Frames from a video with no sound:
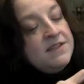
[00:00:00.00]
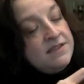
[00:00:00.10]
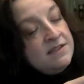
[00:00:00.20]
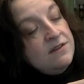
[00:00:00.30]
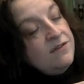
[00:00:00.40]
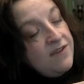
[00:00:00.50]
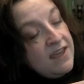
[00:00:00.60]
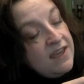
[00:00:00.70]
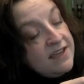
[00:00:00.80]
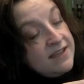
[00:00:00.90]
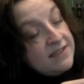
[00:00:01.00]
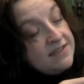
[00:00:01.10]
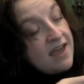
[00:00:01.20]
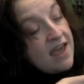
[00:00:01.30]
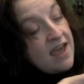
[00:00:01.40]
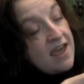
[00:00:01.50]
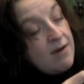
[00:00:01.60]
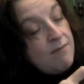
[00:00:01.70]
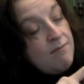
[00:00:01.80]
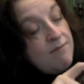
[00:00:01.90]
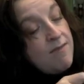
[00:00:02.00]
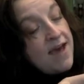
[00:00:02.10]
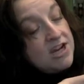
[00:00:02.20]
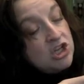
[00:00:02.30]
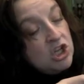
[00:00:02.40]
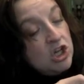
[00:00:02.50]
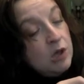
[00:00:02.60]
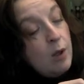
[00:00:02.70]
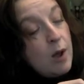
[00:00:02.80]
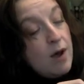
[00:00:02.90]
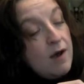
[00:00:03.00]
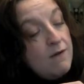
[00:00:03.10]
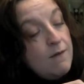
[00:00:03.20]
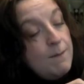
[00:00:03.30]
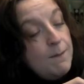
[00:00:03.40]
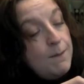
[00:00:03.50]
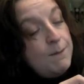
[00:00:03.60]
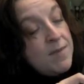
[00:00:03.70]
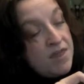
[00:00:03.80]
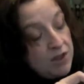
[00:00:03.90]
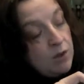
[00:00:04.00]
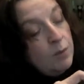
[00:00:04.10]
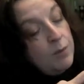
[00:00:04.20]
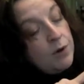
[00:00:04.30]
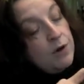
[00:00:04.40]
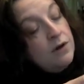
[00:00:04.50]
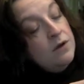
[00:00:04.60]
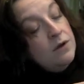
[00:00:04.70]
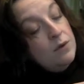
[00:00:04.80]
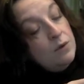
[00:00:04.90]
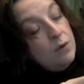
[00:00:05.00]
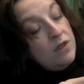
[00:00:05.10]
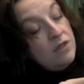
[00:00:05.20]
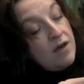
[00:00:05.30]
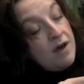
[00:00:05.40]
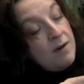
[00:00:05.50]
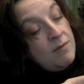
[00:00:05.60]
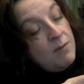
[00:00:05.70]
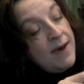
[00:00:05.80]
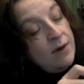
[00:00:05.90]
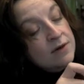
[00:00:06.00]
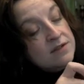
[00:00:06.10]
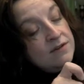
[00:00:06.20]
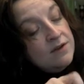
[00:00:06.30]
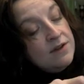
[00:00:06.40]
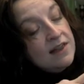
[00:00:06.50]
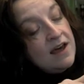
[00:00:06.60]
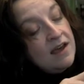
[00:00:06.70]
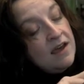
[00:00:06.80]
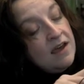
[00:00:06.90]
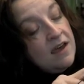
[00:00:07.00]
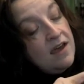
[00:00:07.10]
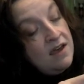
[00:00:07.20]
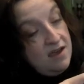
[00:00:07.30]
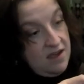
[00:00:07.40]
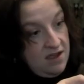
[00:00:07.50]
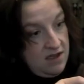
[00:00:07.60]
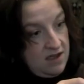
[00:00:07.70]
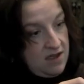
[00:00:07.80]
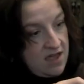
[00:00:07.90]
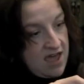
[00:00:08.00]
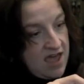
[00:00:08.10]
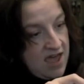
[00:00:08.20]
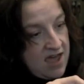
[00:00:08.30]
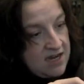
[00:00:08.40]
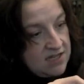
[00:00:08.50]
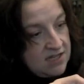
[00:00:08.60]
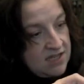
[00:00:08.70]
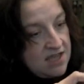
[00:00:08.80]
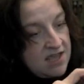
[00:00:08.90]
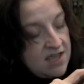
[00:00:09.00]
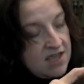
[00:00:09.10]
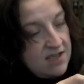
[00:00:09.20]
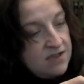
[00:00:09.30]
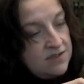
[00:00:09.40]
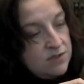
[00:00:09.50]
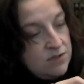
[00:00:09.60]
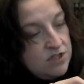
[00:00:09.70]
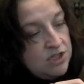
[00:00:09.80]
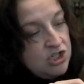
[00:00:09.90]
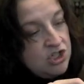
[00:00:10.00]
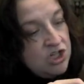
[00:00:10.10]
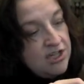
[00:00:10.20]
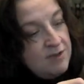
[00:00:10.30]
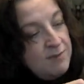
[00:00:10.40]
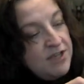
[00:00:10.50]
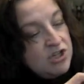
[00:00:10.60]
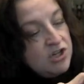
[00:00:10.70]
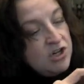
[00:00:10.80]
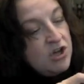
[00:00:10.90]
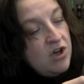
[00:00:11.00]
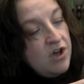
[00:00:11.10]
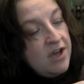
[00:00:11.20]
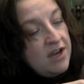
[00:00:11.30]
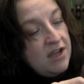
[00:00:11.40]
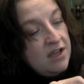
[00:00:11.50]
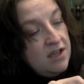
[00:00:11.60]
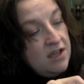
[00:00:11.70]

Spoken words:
The disselfink is a magical, mythical bird with the powers of good luck. And he is traditionally pictured on